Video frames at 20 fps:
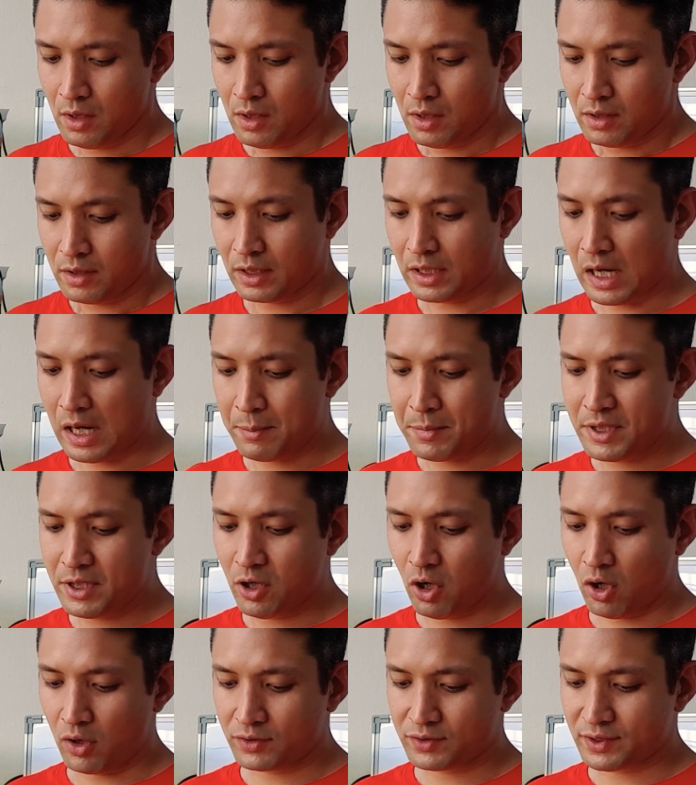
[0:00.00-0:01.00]
The carbon
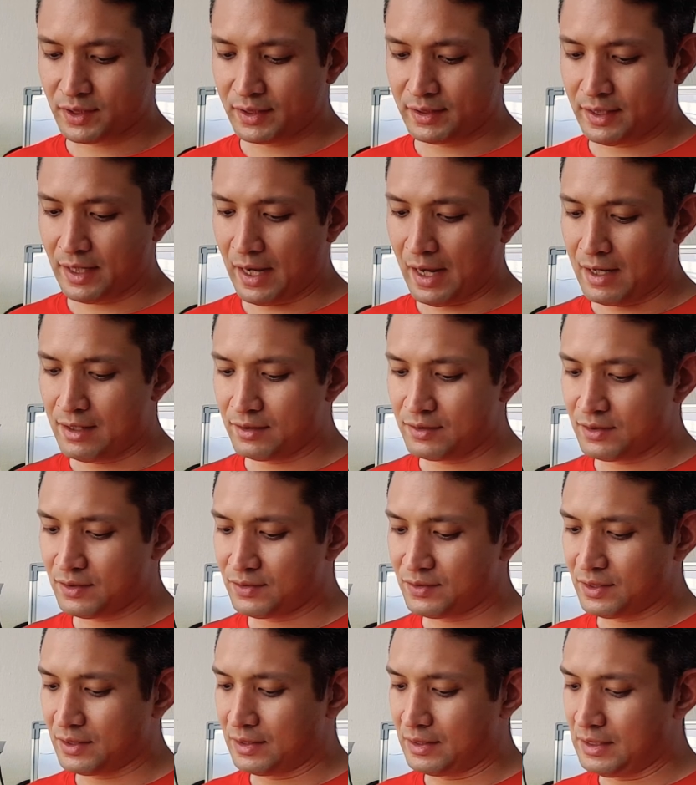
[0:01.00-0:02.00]
dioxide that enters
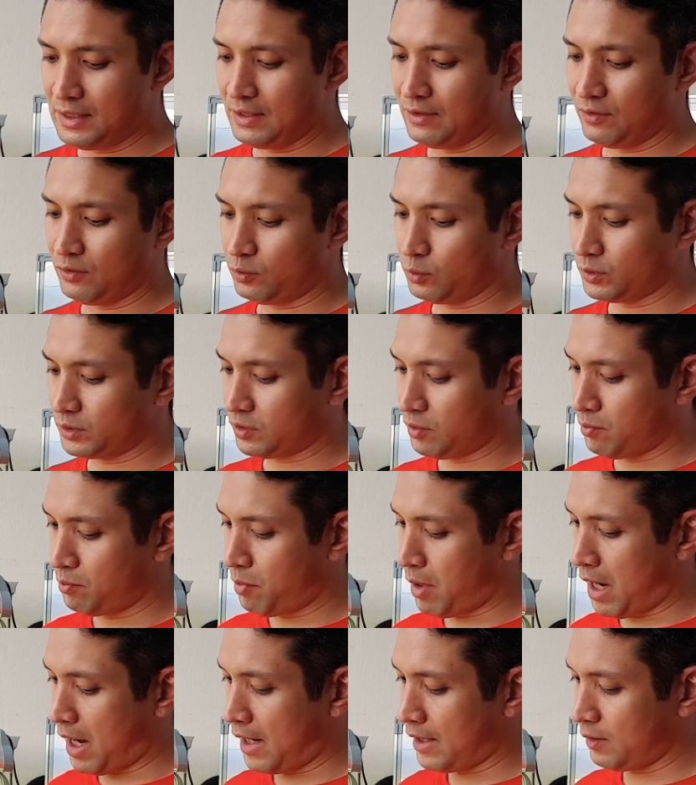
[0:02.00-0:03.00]
the leaves will
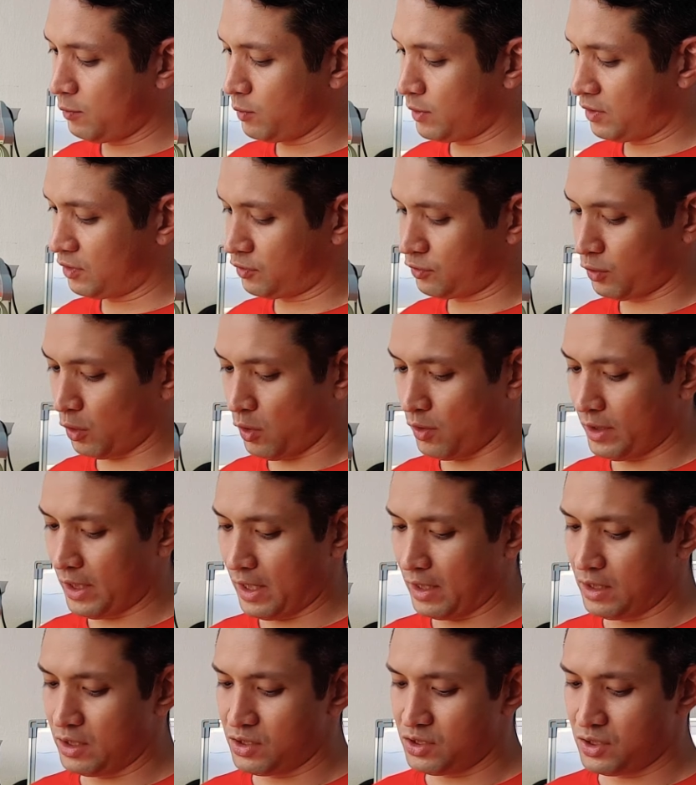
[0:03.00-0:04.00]
combine with the stored
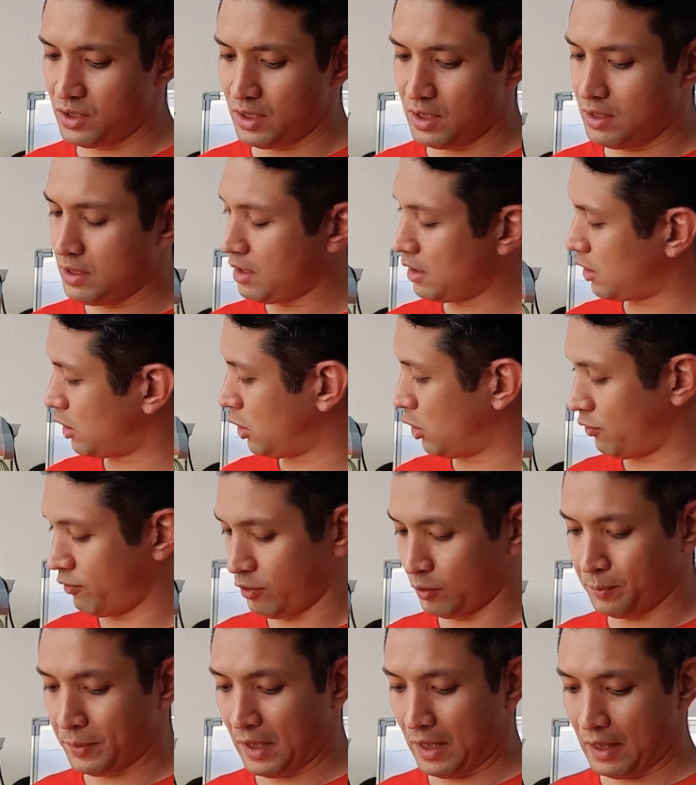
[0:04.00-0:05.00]
energy in the
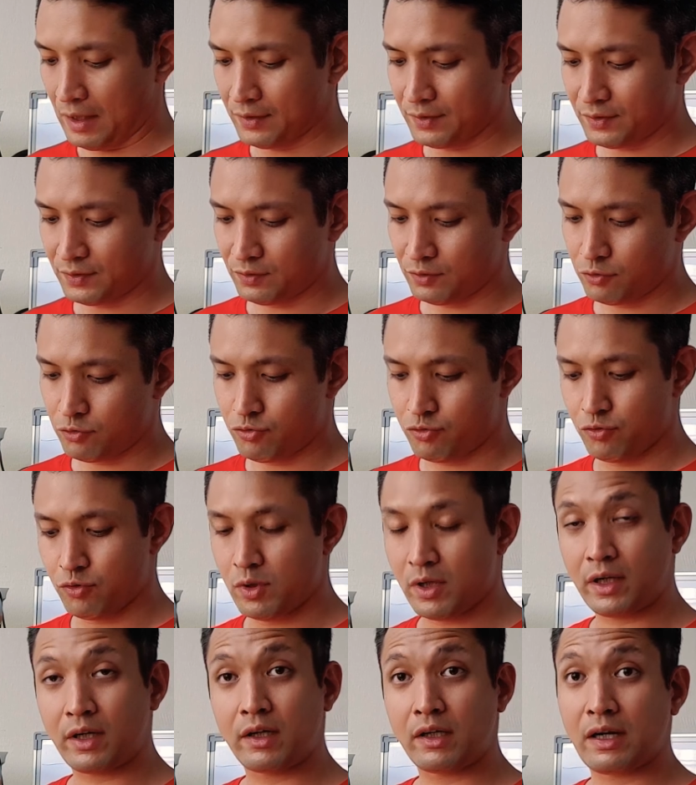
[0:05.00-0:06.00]
chloroplast through a